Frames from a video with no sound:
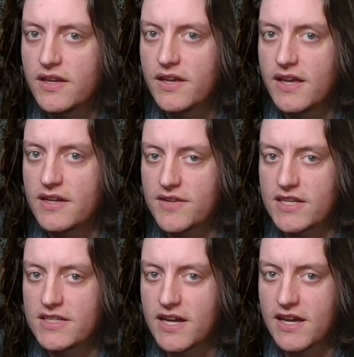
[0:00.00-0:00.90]
And if I
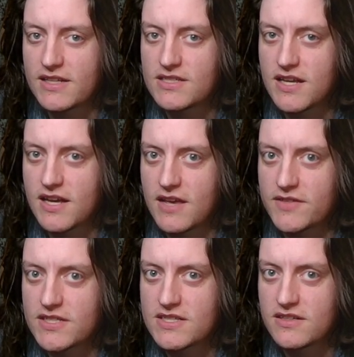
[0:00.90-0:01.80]
die to not having
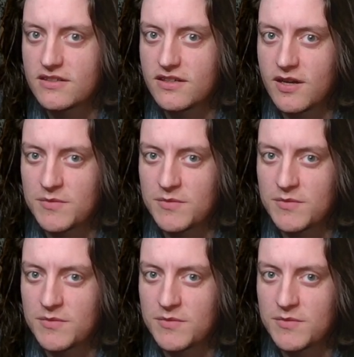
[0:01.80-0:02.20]
a sentinel, I'm